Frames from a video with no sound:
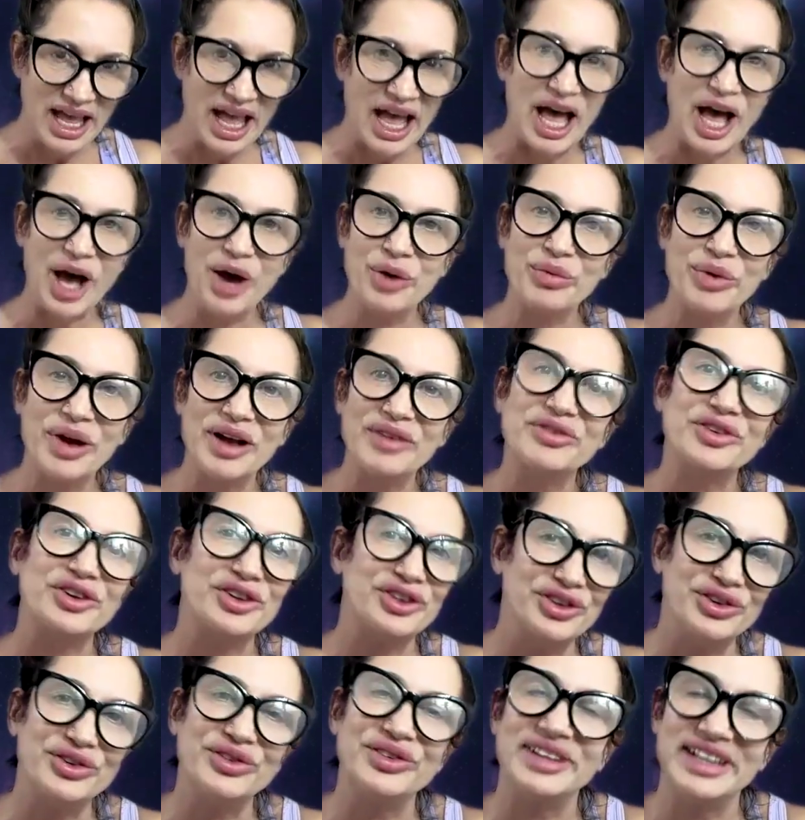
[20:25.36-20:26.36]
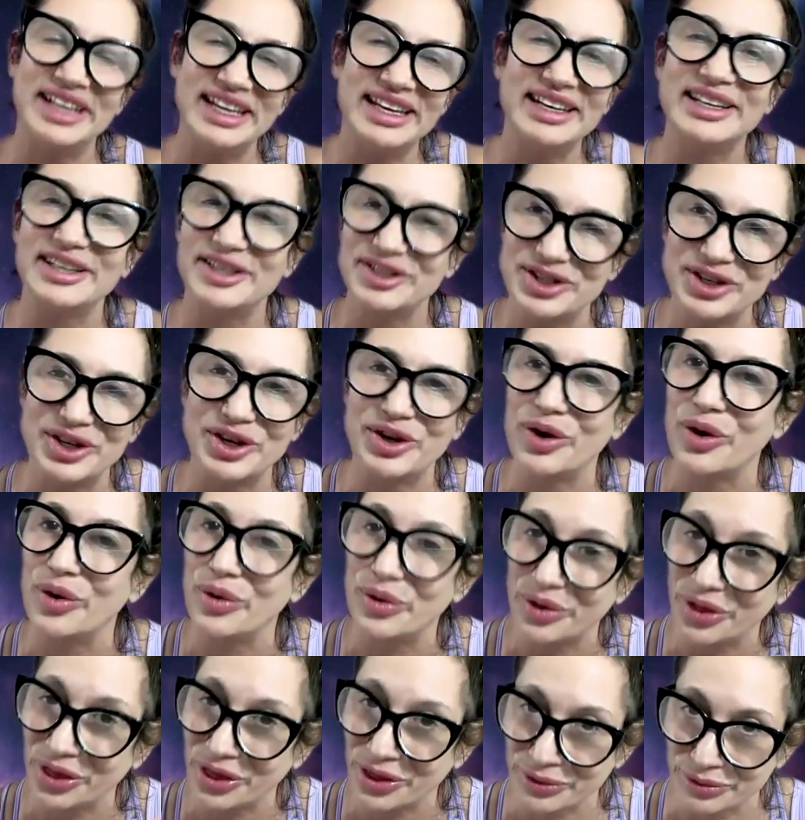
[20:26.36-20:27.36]
However, you needed to
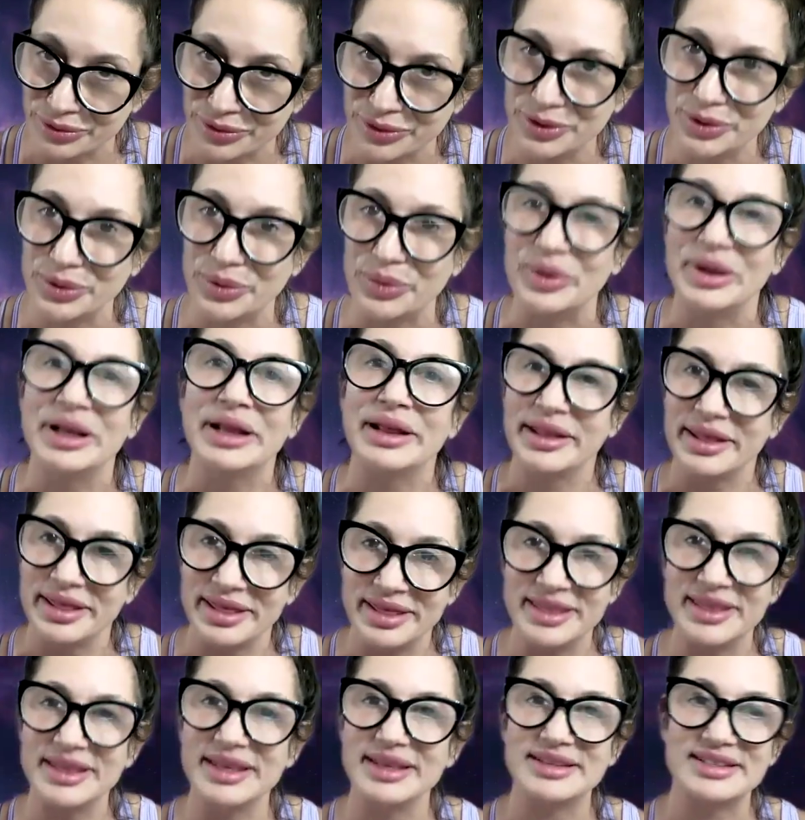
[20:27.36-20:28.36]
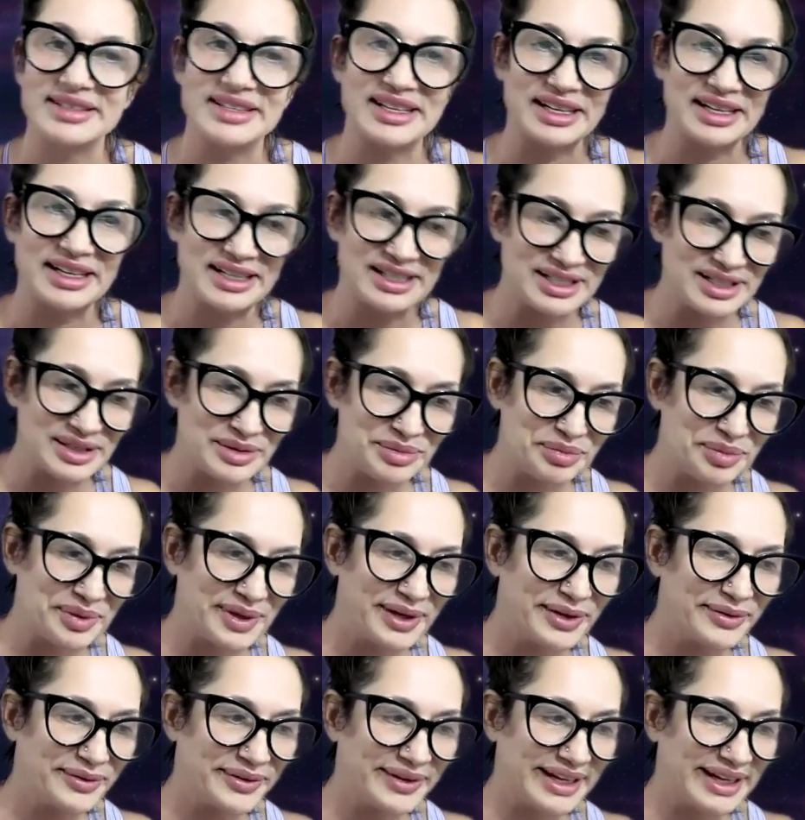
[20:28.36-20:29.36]
go through this
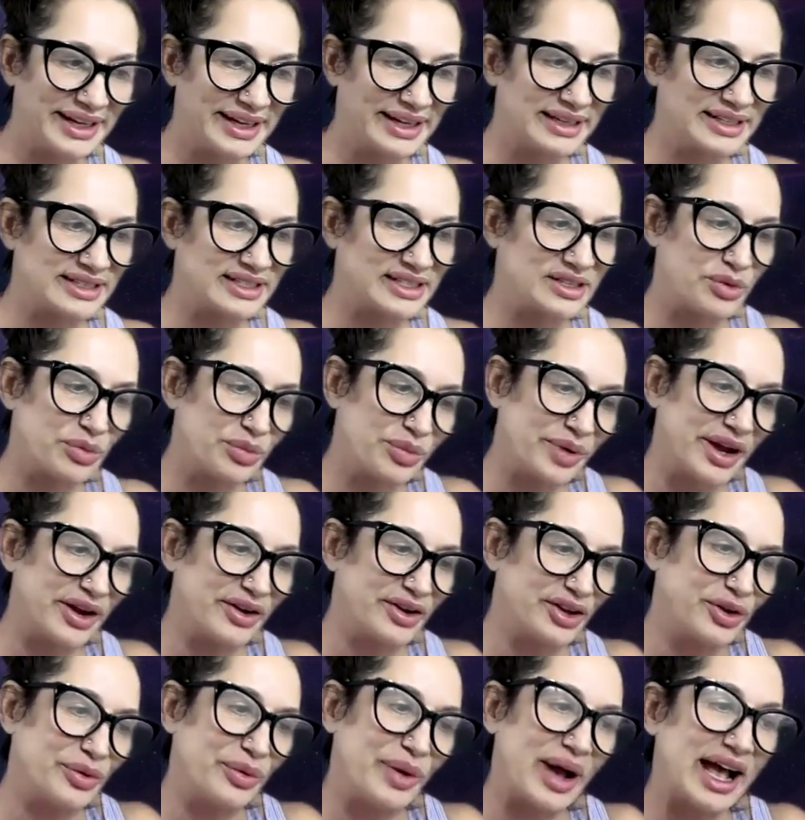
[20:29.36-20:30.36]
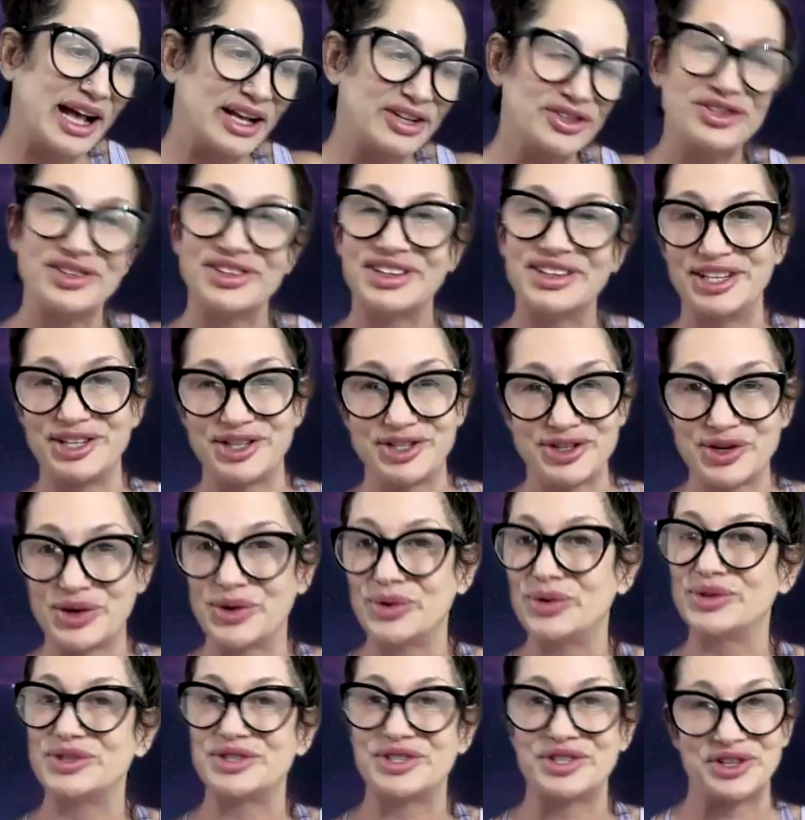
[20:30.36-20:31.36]
experience where you actually
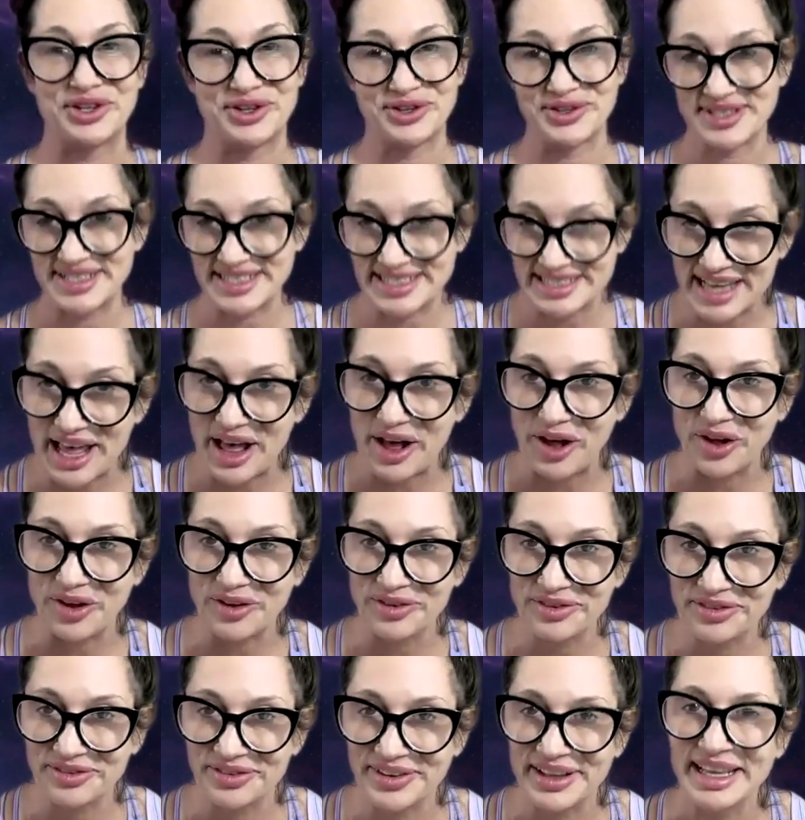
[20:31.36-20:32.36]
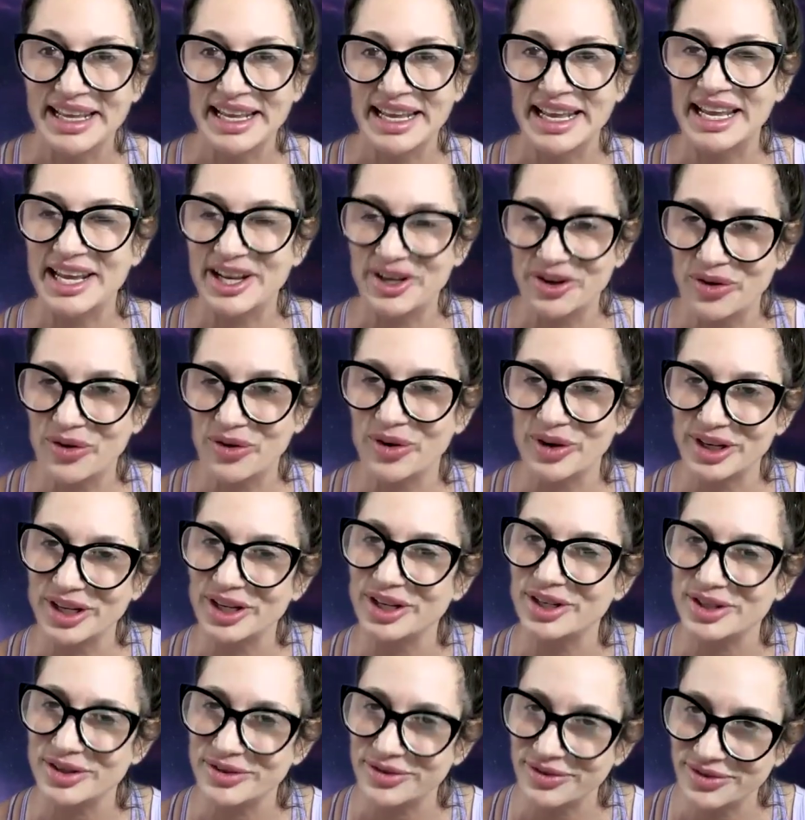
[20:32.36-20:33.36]
chose yourself in
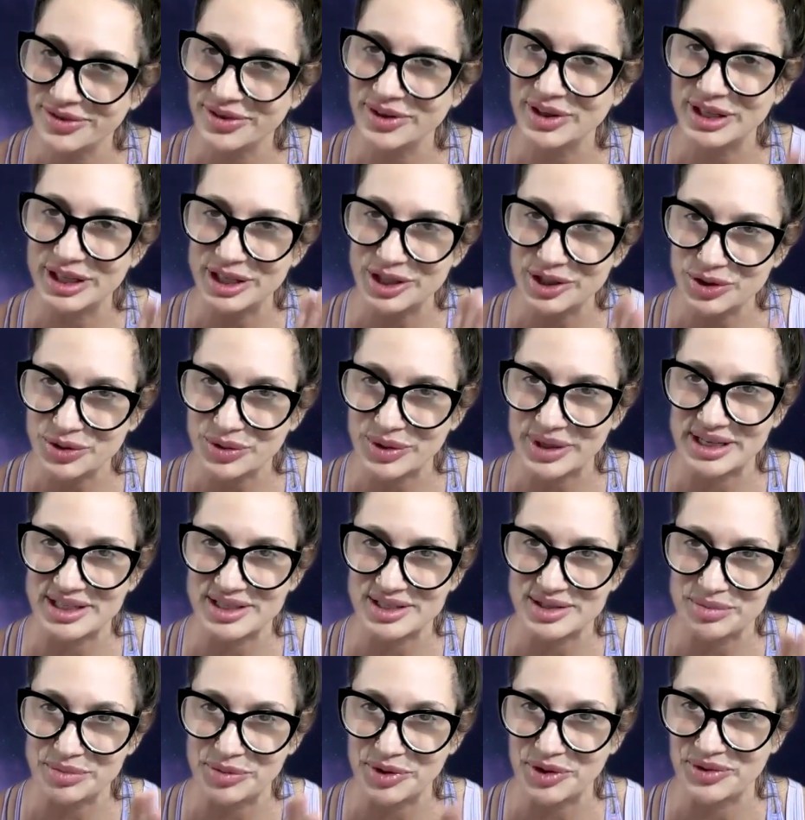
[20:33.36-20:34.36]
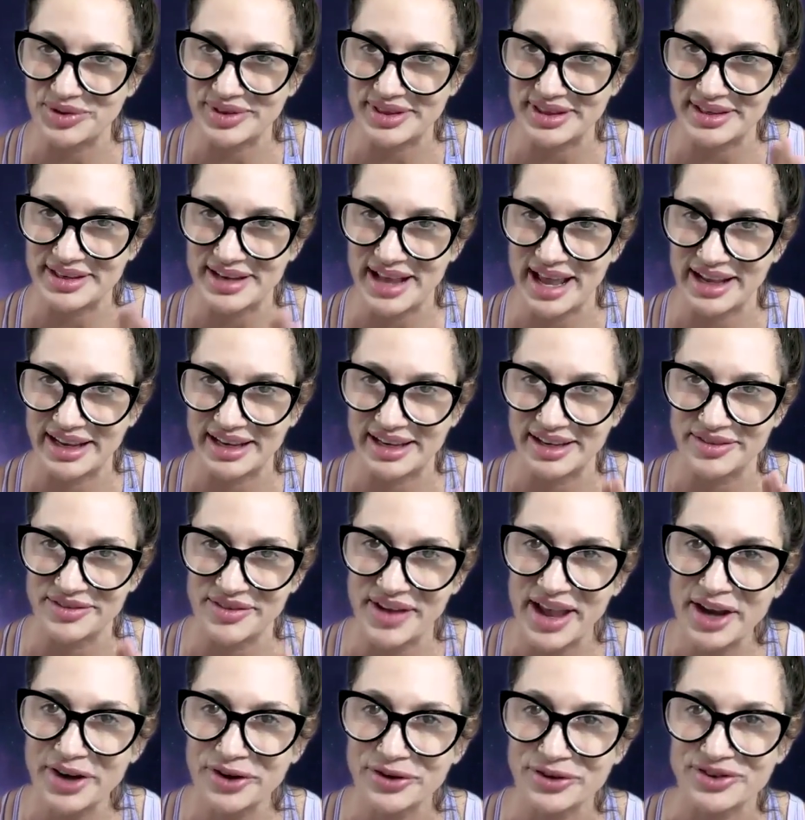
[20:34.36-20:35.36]
order to fully transmute the negative
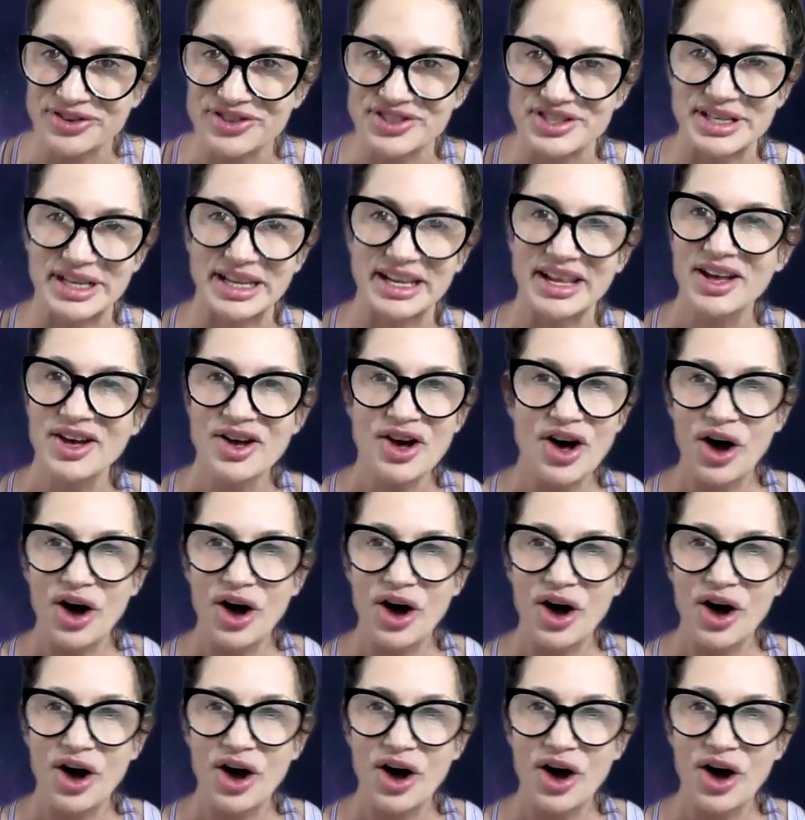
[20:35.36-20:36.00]
energy.